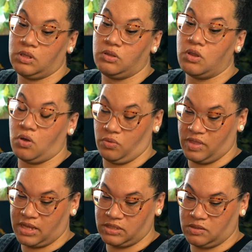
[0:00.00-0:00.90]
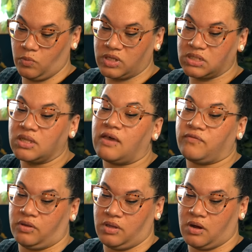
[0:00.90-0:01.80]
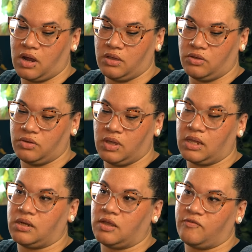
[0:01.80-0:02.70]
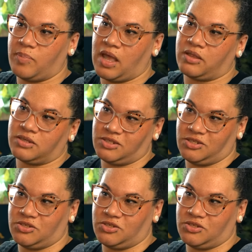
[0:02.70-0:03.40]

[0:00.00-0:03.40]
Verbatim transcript: No, that's the, what's left on there. I couldn't get enough balance